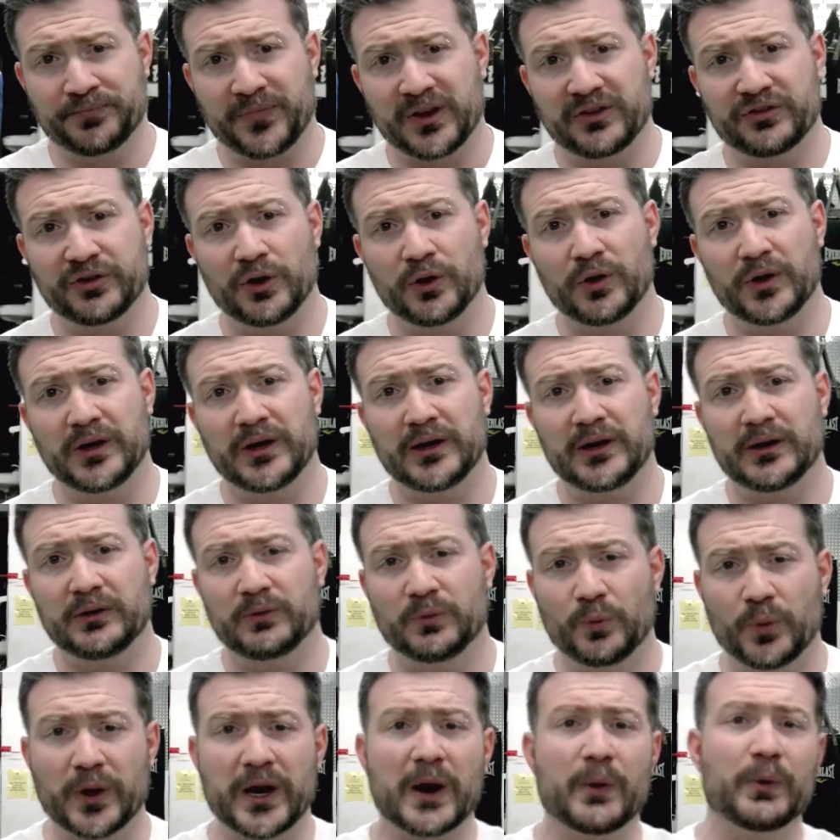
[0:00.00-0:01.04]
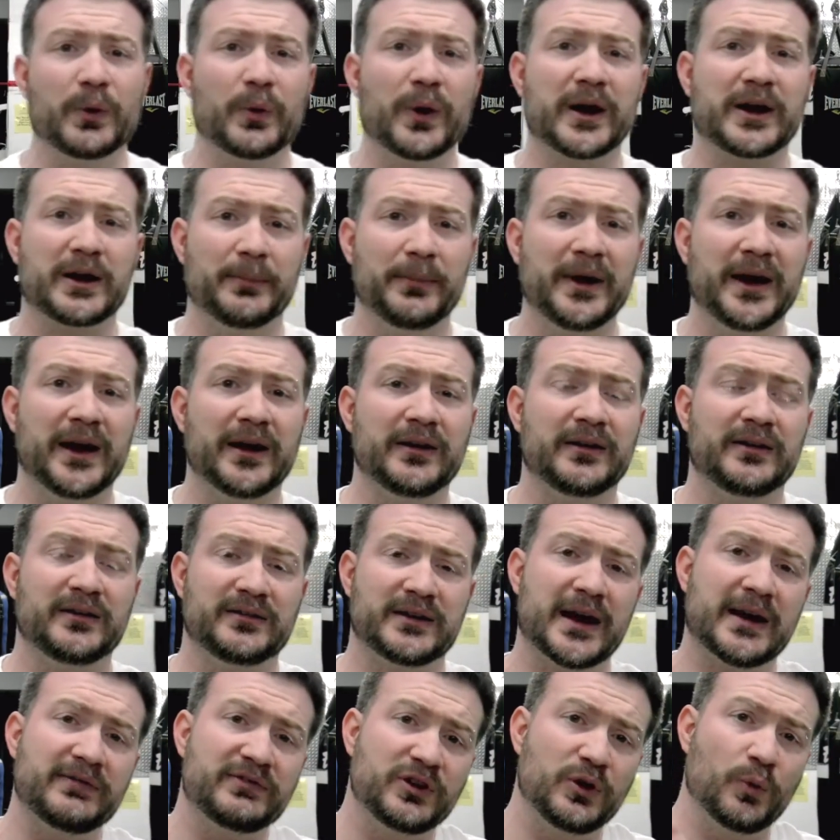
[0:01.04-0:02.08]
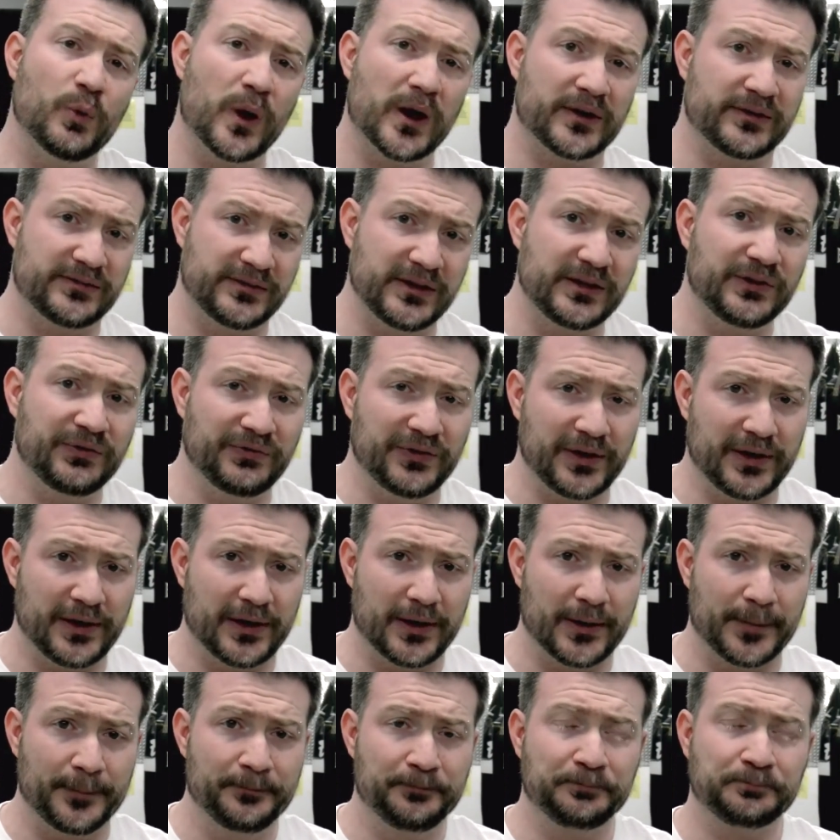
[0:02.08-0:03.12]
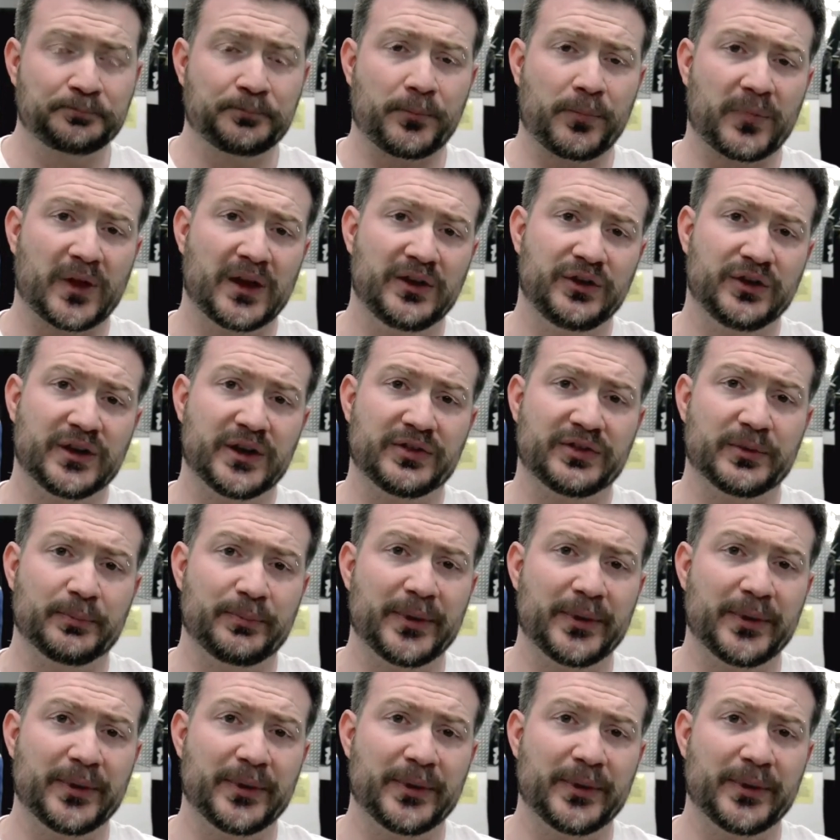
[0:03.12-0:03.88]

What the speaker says: So what I would recommend is after you watch this video and you get the